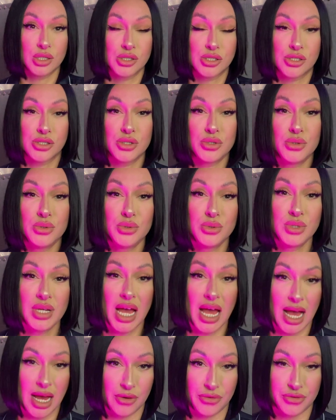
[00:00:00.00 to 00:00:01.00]
Soon
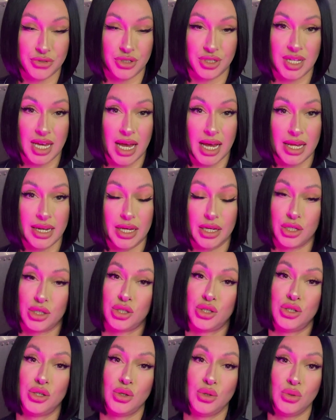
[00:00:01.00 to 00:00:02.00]
after that, a
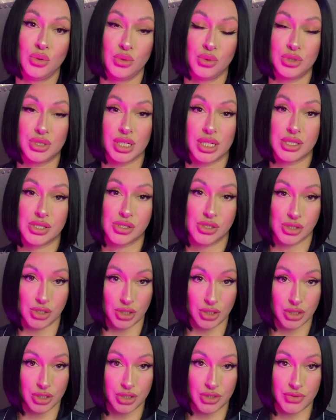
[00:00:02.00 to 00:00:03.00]
huge
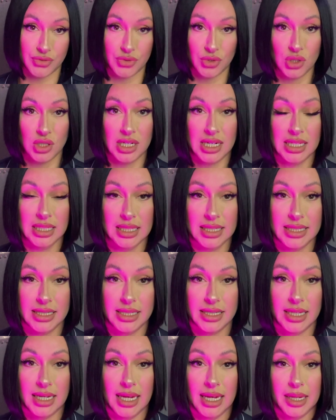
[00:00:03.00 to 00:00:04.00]
search for
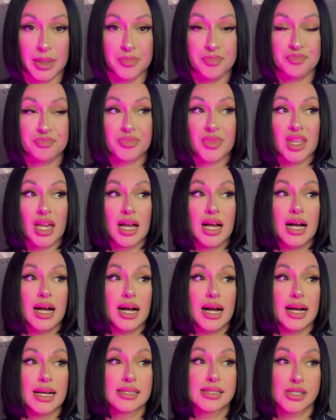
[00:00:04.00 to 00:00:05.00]
Linda
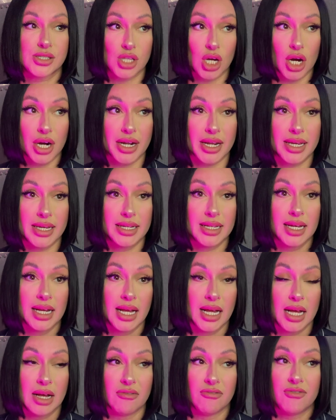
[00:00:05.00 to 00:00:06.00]
started.
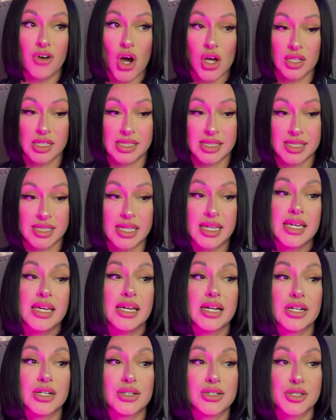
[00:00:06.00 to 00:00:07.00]

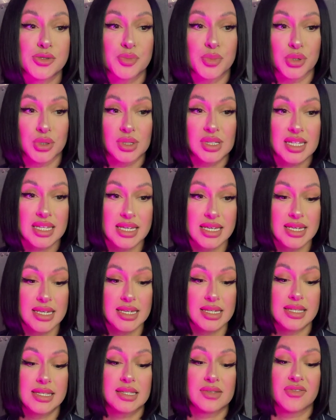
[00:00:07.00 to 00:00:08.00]
Volunteers,
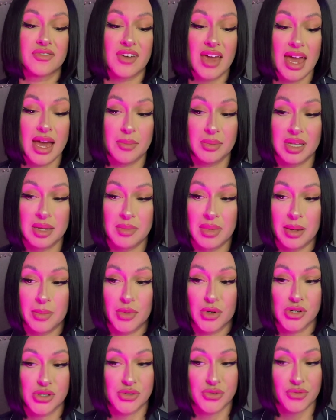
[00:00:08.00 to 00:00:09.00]
police, family
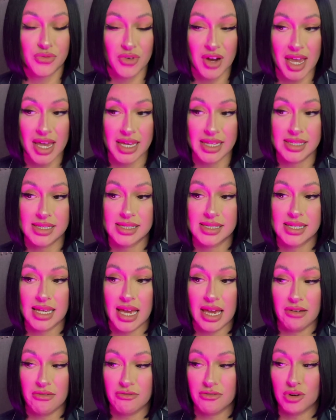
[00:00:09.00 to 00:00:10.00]
members, friends,
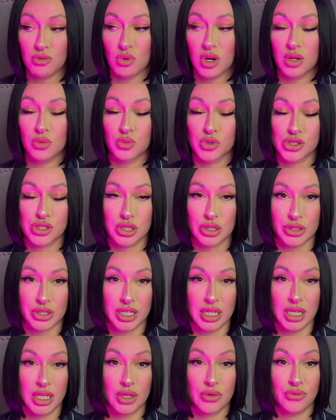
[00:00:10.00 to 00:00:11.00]
everyone was
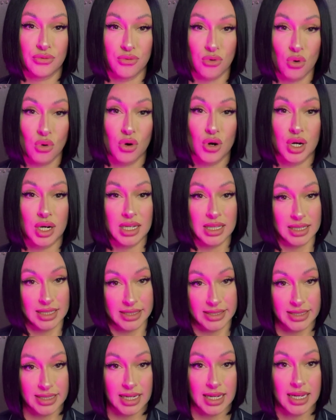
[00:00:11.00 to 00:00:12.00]
looking for
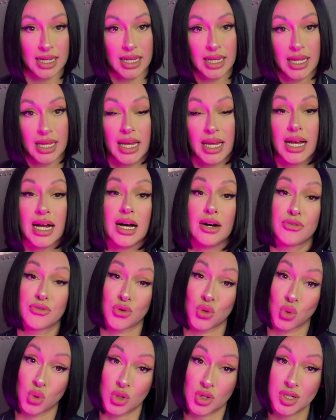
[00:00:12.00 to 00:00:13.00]
Linda, of
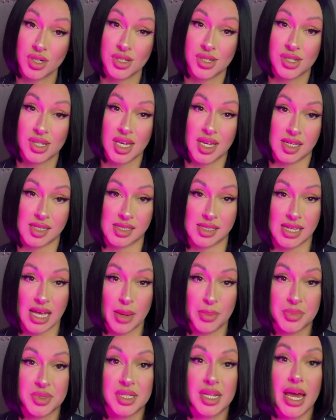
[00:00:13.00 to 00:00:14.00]
course,
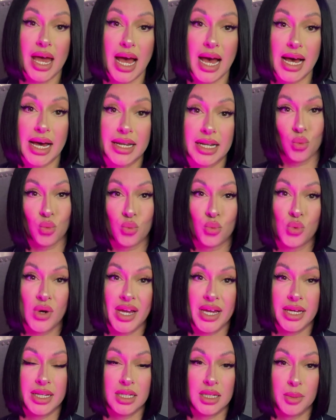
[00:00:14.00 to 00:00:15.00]
except Adam.
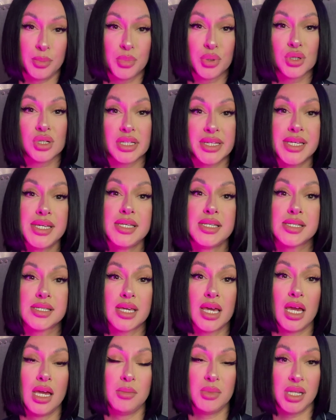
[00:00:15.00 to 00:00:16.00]
When police
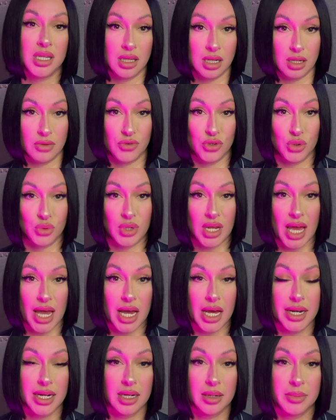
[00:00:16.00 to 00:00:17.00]
came and interviewed
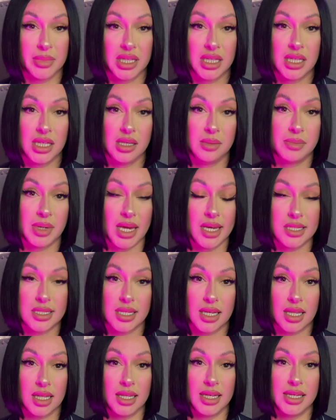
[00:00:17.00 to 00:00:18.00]
Adam, he
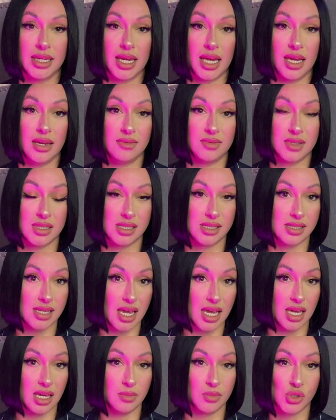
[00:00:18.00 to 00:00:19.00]
basically gave the
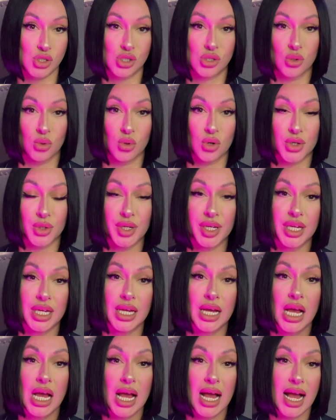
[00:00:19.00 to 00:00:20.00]
same story
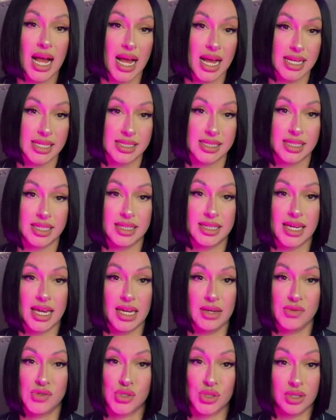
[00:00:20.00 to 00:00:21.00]
as he
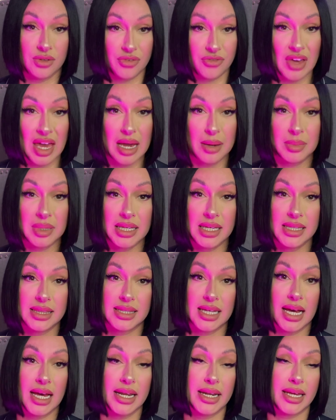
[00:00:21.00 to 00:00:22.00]
gave to the family,
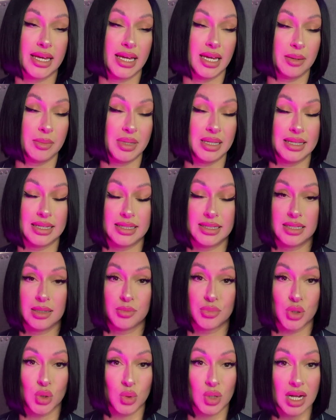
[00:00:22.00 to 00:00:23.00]
that him and Linda
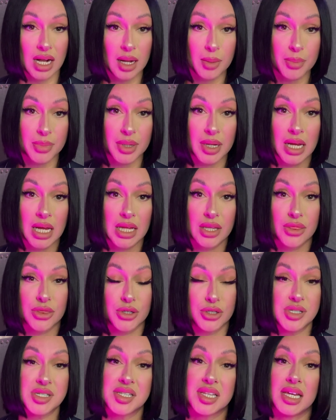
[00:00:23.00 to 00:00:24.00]
broke up
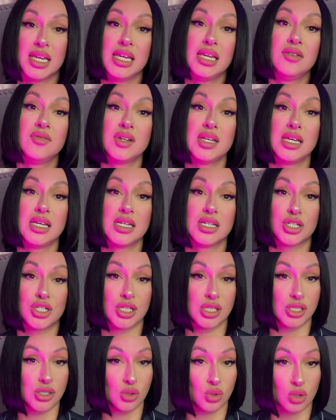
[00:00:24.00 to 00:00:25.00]
Thursday evening.
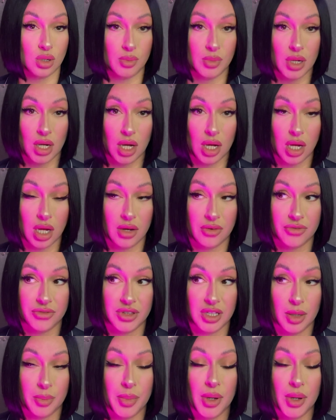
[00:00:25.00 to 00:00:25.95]
She stormed out of the